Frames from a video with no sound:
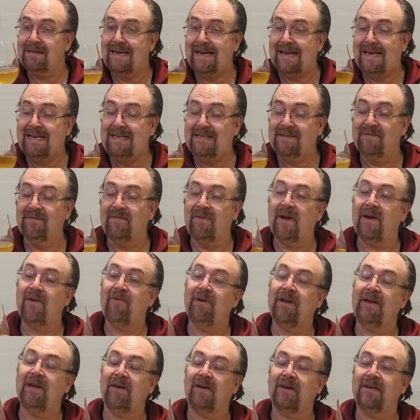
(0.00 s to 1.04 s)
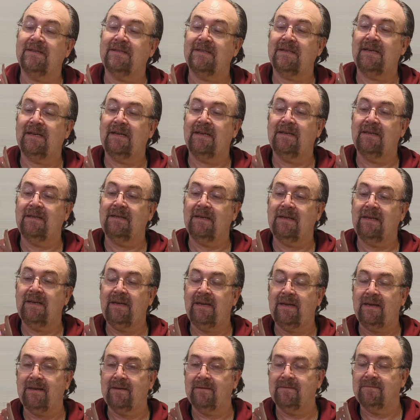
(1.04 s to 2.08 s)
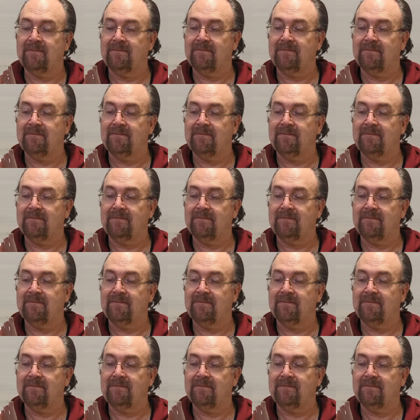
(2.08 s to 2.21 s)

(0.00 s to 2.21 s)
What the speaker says: is very nice indeed.